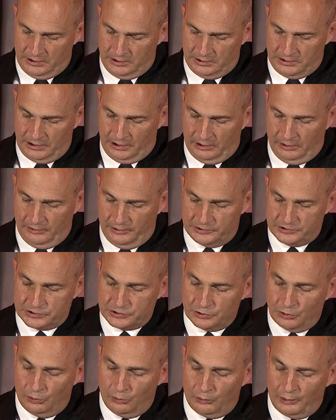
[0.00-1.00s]
Tell this
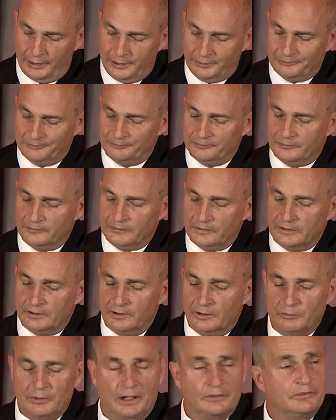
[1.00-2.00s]
story
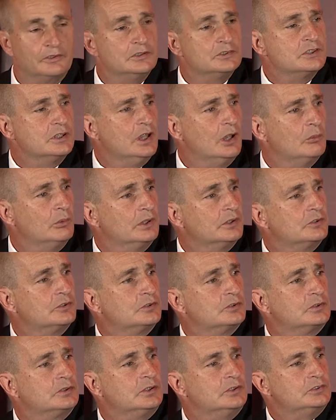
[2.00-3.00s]
about these
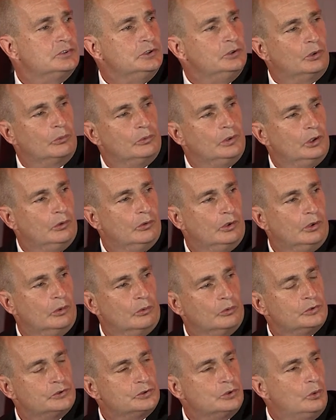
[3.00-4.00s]
helmets because you don't know the
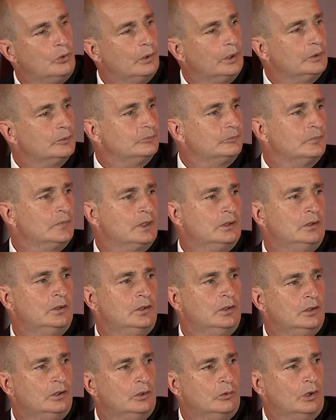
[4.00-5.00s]
whole story.
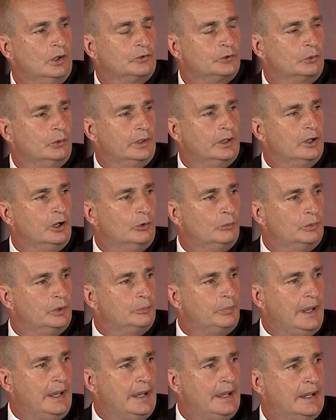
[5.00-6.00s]
Walter went home to
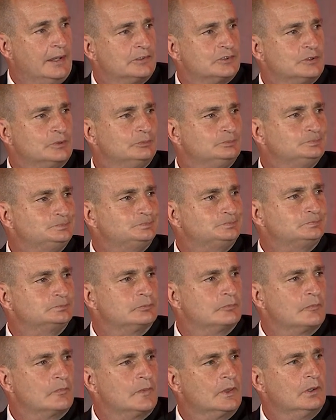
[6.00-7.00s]
pass.
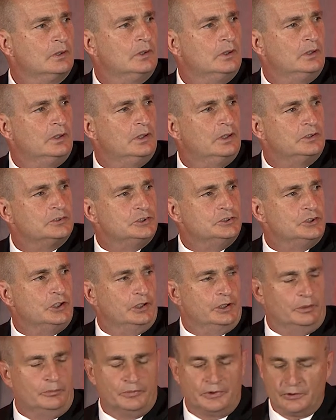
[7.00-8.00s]
She
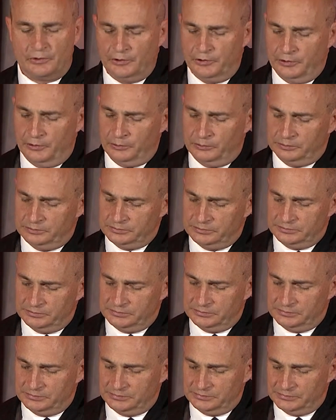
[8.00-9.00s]
took him through
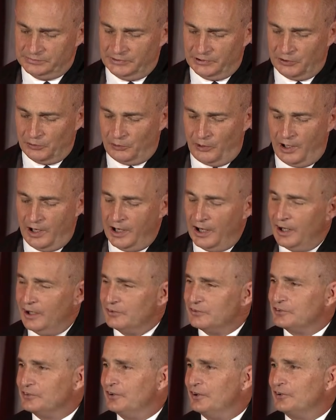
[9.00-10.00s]
the
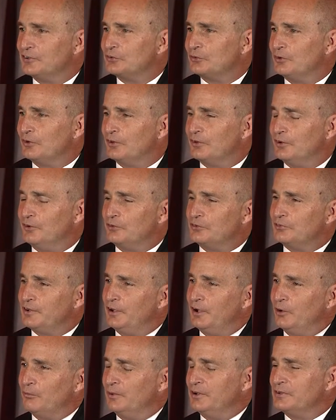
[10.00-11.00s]
garage, and there's those
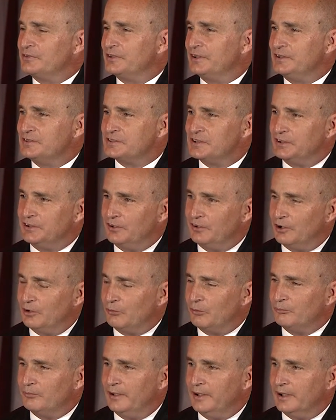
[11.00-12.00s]
helmets. And he said, You know,
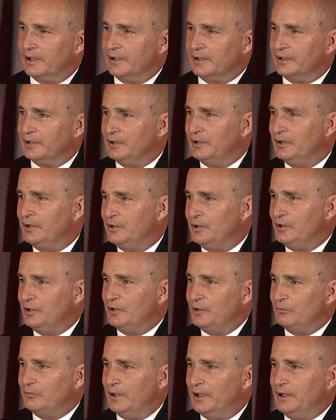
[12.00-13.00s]
I
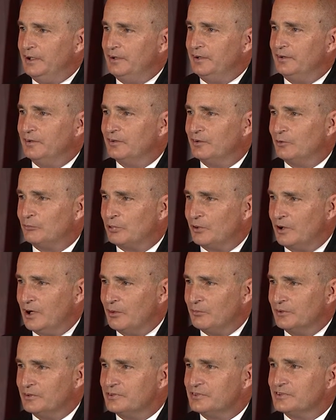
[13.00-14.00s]
made a
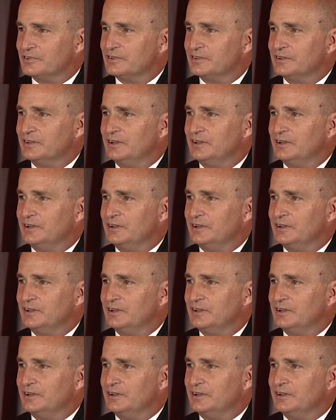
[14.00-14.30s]
promise